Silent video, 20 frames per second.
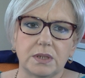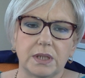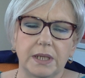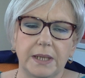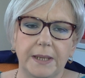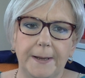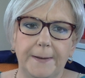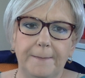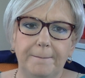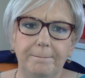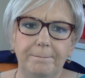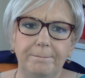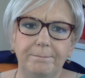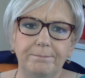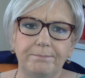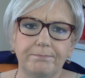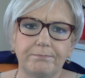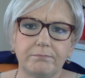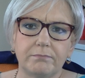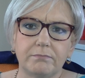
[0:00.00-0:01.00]

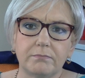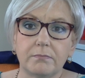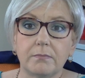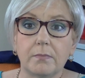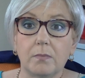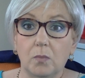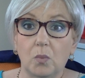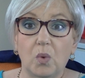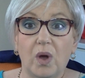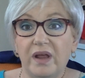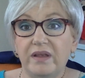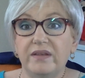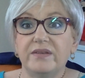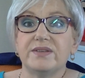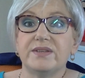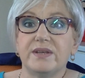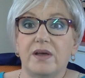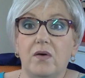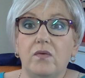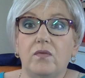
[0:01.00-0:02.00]
wet
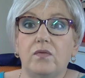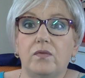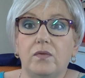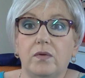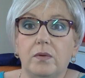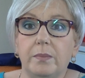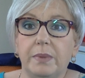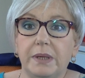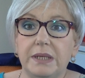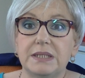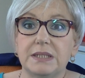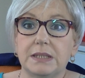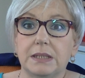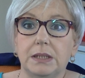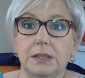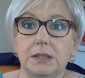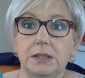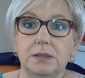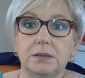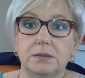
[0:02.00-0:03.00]
yourself,
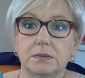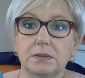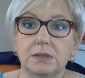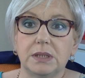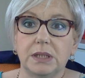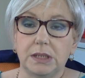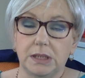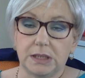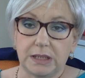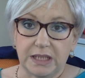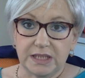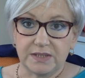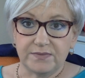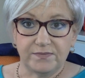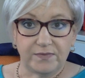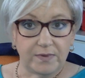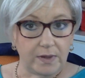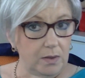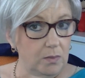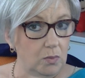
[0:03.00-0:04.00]
basically. It gets
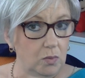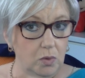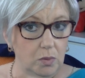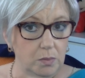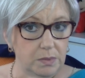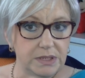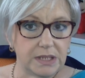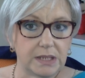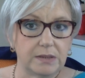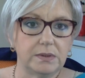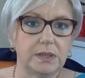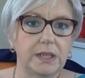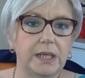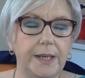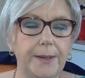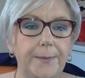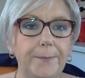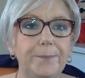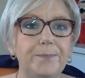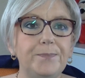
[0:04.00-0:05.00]
very warm down
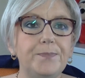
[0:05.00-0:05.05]
there,